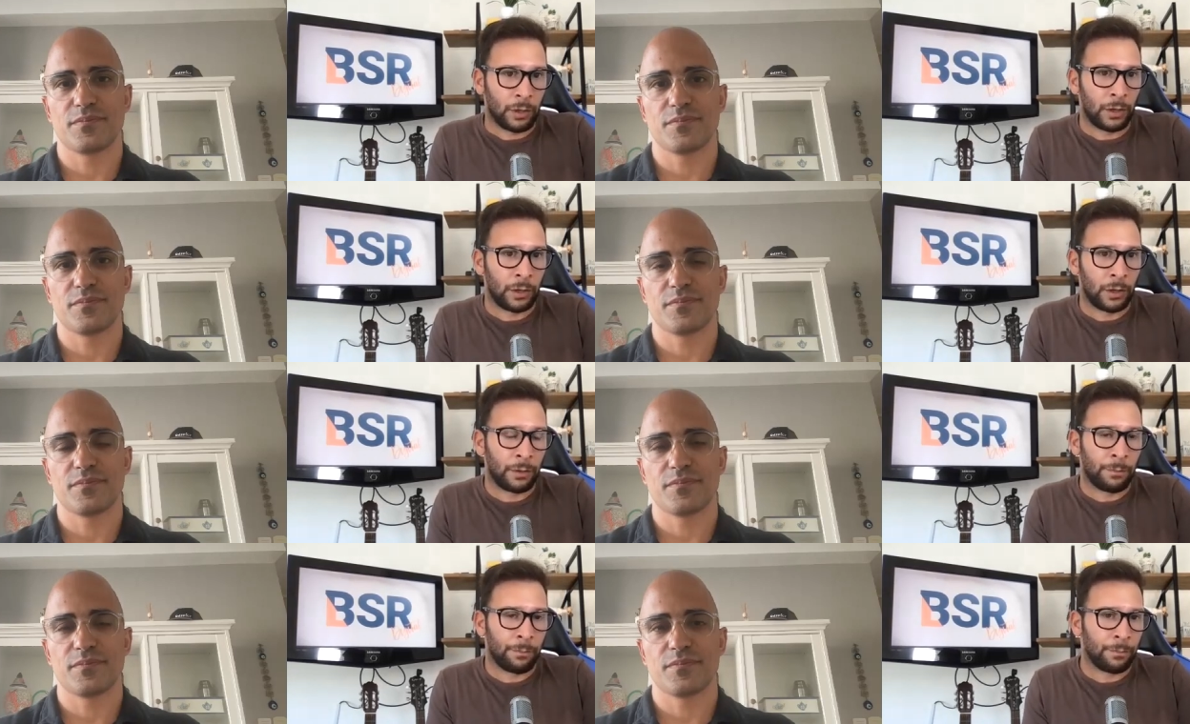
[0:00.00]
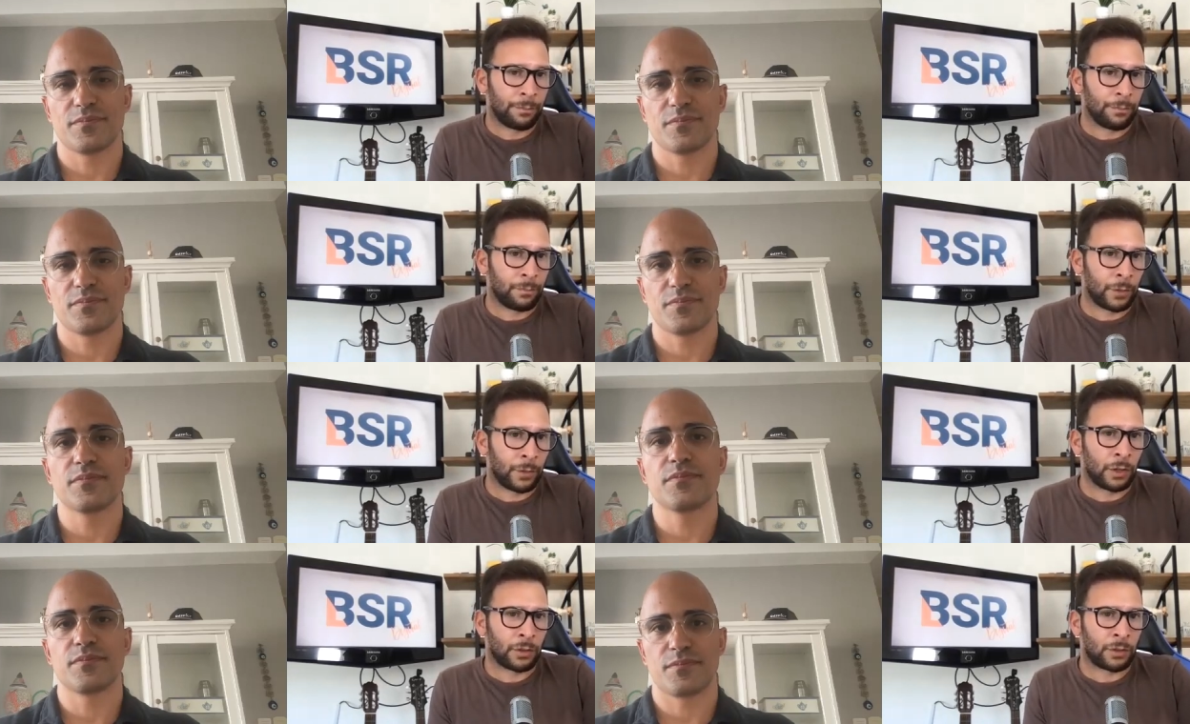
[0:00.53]
Speaker 1: um,
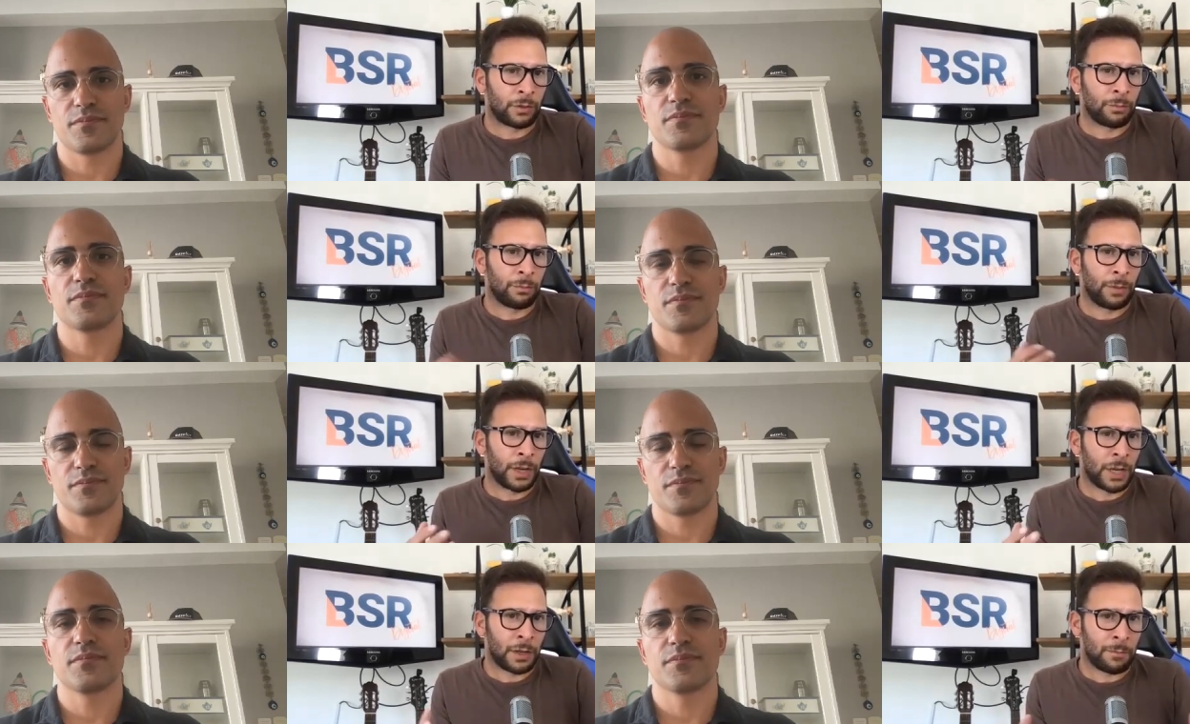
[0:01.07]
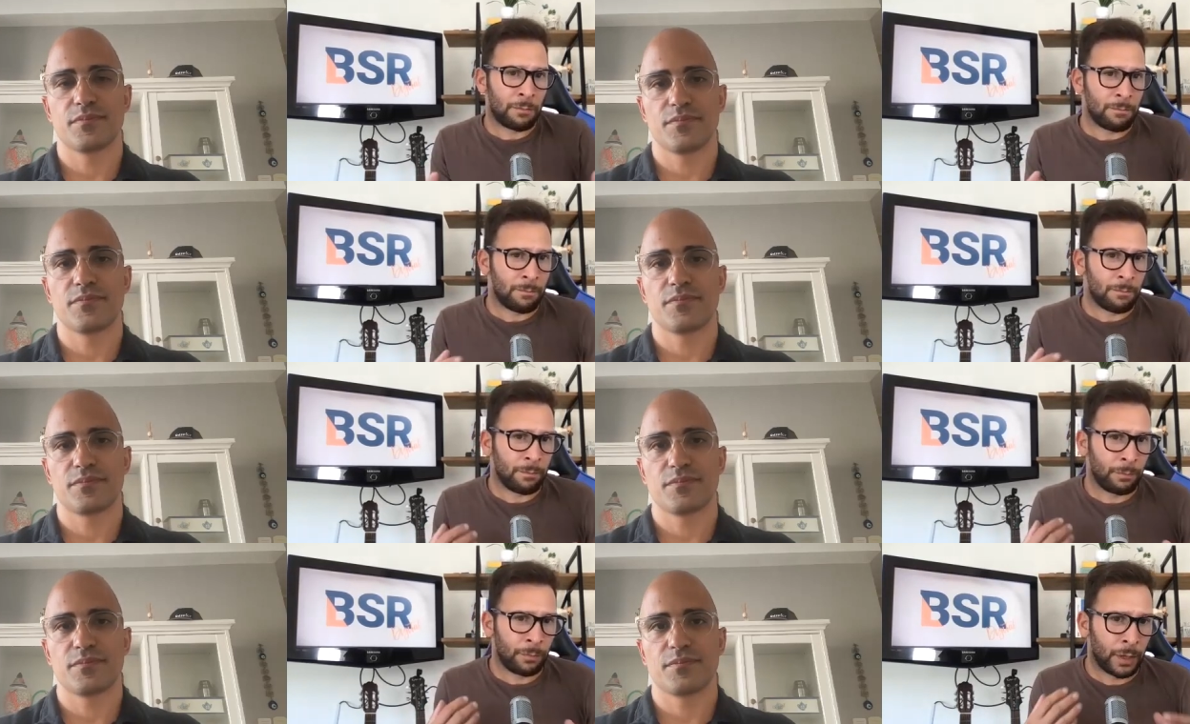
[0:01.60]
because many
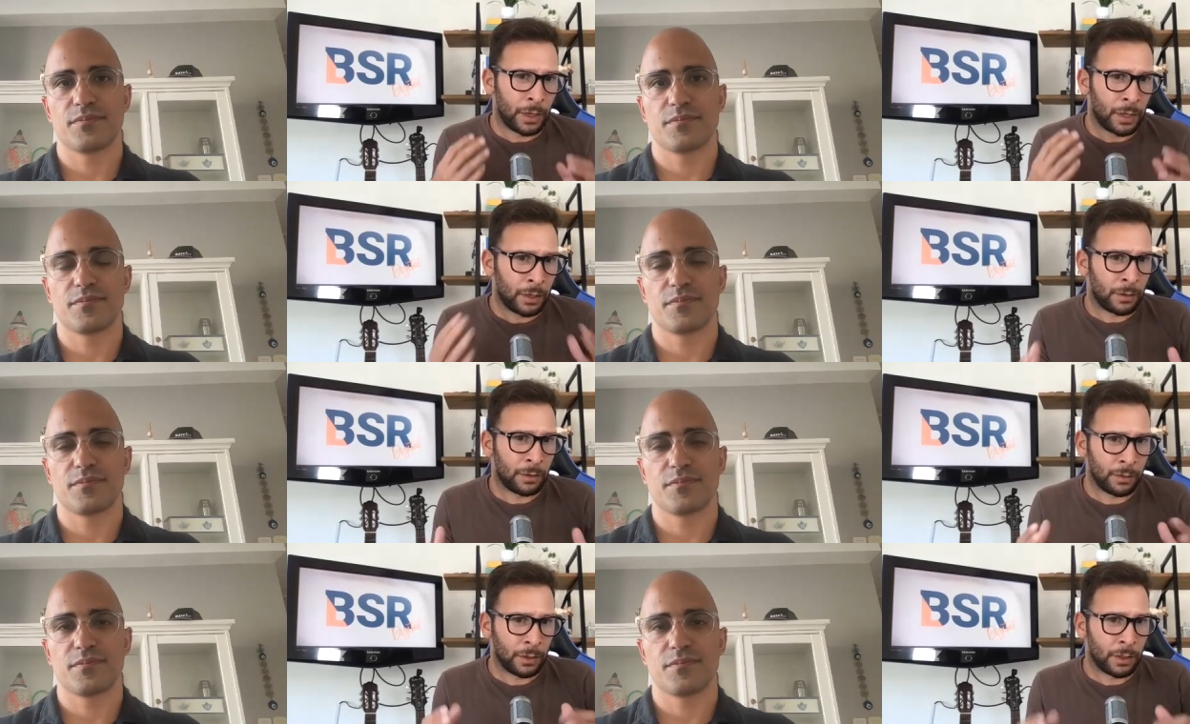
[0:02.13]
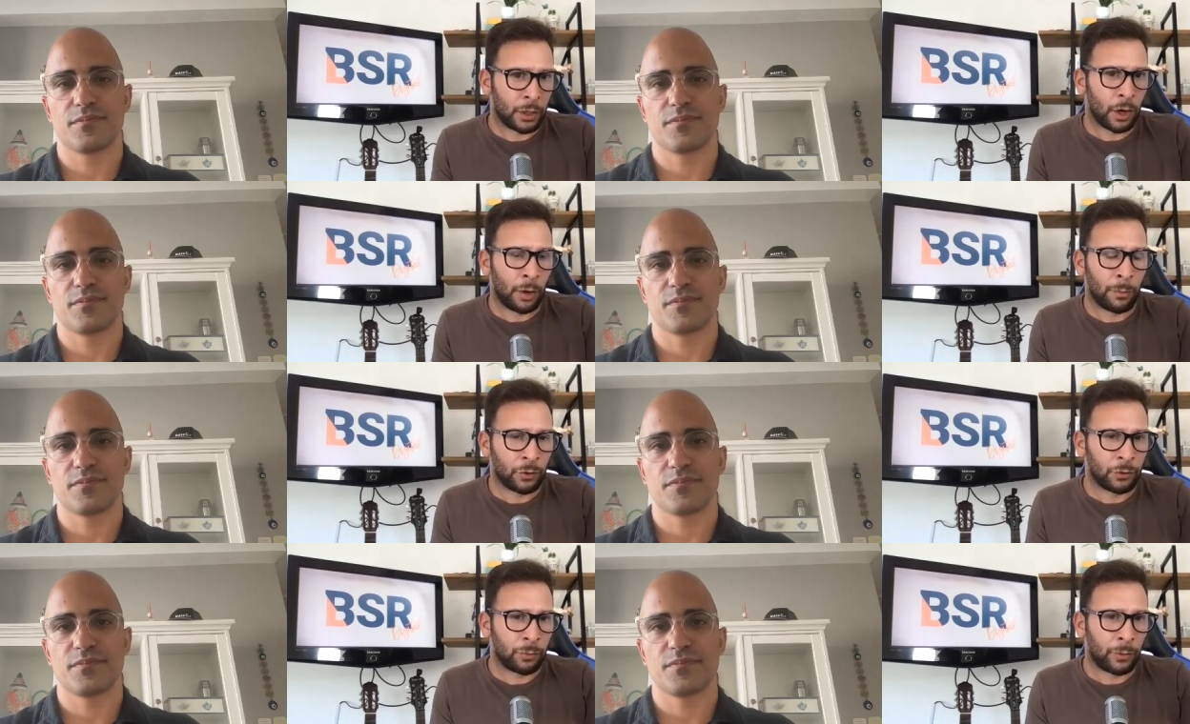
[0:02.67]
many
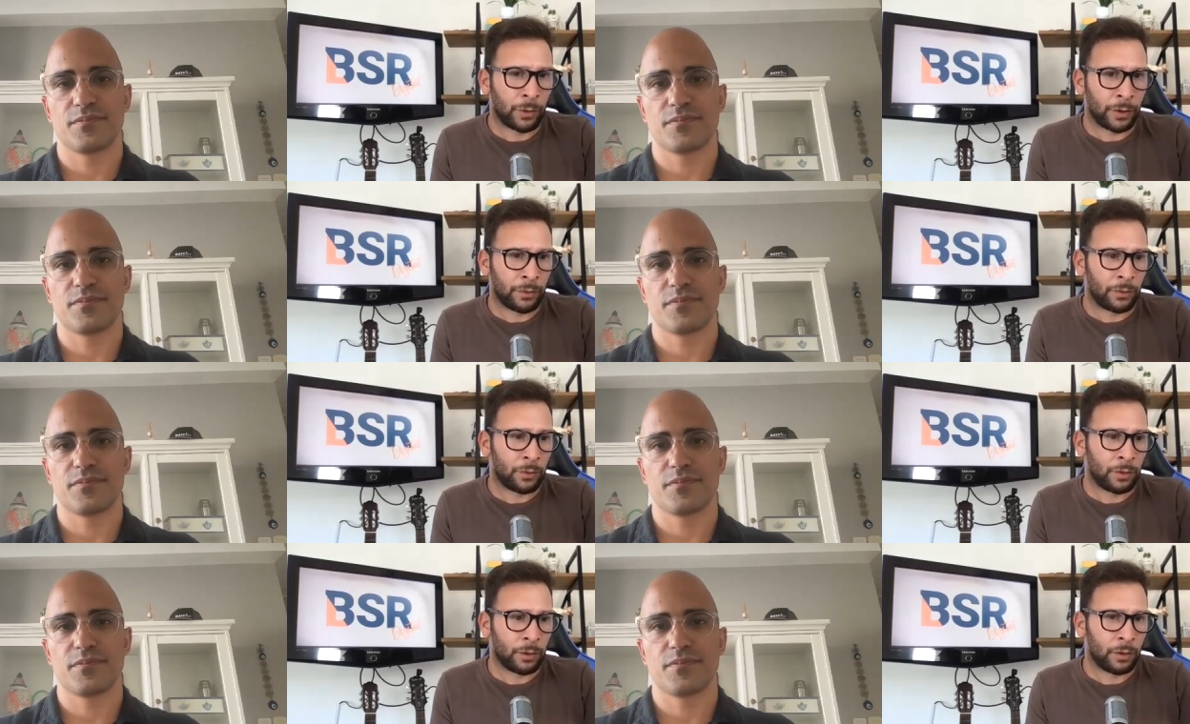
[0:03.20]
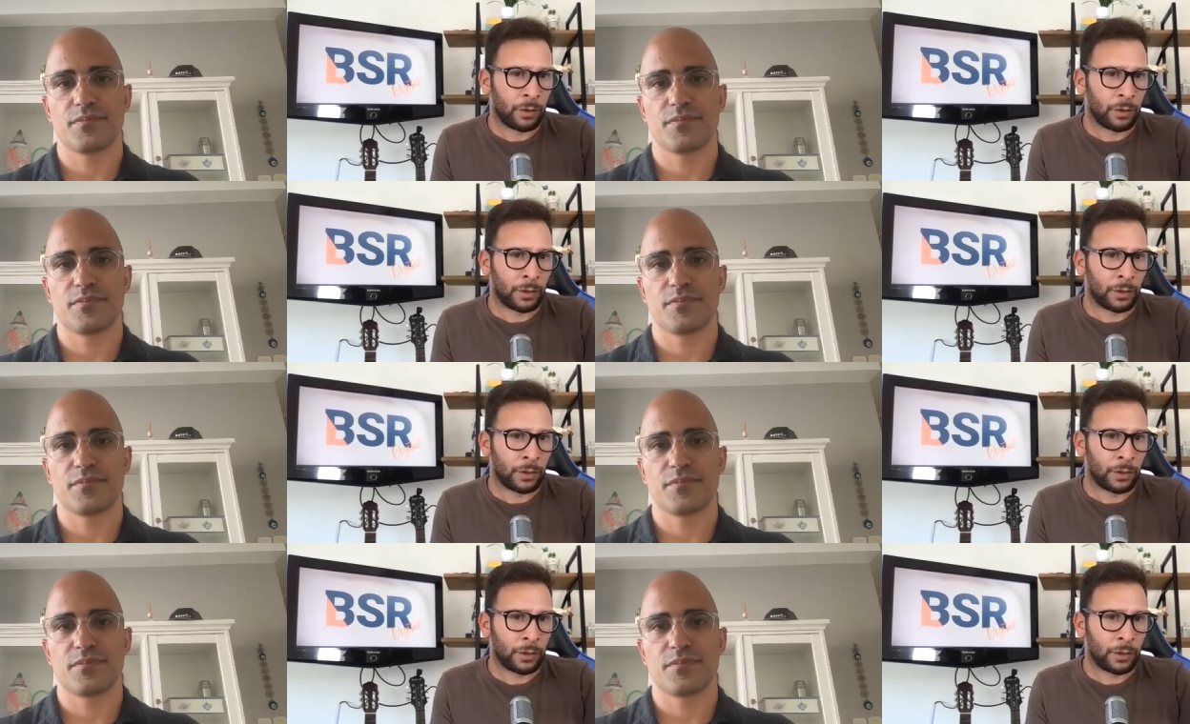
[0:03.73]
e-commerce brands uh,